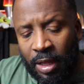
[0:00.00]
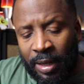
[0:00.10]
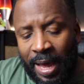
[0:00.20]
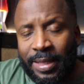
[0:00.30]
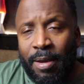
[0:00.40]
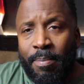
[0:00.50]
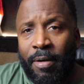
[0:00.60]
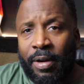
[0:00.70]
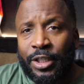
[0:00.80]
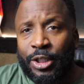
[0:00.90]
like the
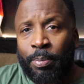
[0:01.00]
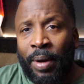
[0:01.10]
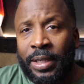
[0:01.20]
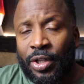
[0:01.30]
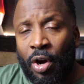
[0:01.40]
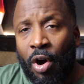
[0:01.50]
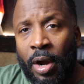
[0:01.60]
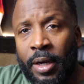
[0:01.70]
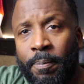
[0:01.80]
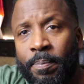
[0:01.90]
American Express
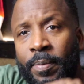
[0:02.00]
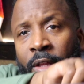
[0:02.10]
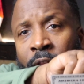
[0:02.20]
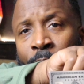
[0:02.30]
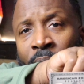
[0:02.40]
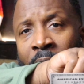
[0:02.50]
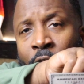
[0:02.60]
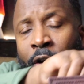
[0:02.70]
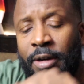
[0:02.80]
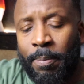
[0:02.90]
card, the
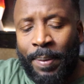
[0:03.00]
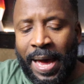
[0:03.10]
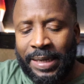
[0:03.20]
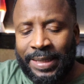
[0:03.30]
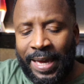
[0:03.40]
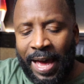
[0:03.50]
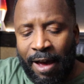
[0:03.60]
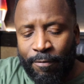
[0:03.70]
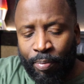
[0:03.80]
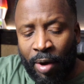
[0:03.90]
Priority Pass, they
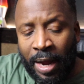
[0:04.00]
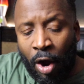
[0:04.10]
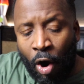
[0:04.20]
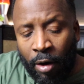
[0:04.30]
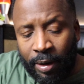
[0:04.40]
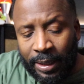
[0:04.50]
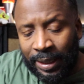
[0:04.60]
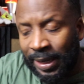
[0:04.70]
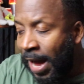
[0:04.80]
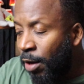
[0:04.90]
have priority
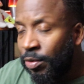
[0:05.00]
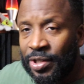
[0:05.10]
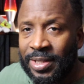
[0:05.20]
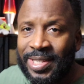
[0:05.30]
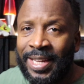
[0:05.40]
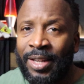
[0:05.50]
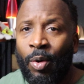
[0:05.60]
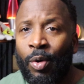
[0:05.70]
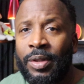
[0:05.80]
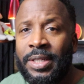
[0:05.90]
lounges in
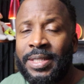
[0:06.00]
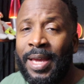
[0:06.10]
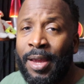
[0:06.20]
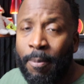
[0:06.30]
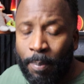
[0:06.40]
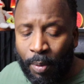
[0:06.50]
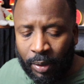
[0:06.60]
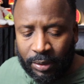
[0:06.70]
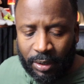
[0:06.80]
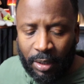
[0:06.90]
all these
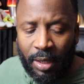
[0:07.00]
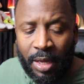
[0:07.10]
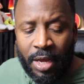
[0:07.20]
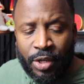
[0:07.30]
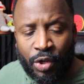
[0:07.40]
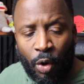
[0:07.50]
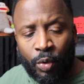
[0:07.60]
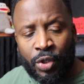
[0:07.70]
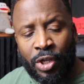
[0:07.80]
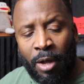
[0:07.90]
airports.
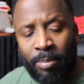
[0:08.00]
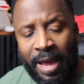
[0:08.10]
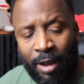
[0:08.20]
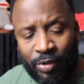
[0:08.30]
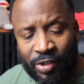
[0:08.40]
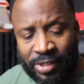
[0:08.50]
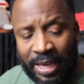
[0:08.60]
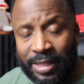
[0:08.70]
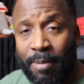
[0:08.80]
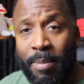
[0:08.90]
So some lounges
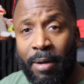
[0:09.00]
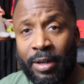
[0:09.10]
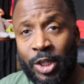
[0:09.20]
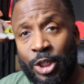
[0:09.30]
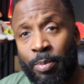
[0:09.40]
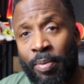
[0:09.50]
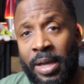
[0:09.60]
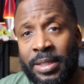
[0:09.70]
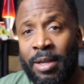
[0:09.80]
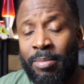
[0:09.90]
take the American
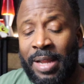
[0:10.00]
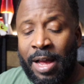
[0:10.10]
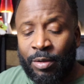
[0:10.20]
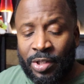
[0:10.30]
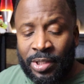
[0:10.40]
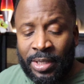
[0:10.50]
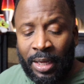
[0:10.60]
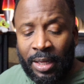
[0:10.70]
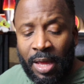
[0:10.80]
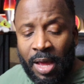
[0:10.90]
Express, some lounges
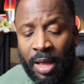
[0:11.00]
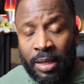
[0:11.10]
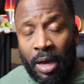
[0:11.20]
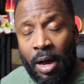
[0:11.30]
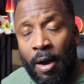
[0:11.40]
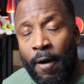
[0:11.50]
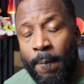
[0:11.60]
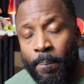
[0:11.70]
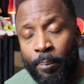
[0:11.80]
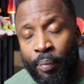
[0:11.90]
take the
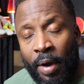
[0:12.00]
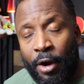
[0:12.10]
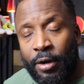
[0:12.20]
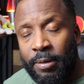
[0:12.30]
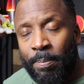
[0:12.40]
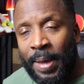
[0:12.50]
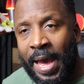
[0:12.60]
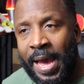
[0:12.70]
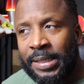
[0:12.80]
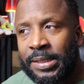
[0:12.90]
Priority
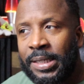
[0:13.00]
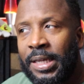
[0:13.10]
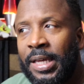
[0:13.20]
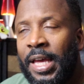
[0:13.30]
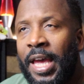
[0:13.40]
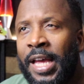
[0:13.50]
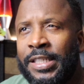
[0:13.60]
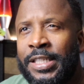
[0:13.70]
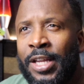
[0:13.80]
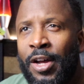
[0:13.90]
Pass,
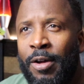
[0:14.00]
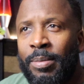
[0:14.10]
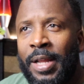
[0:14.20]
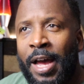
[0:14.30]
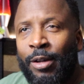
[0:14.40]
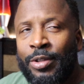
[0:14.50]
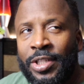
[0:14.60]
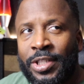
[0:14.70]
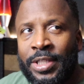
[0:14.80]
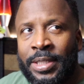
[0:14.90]
and some
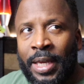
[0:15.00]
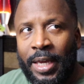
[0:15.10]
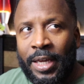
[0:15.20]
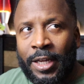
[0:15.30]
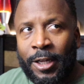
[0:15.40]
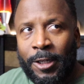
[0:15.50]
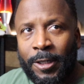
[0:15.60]
lounges take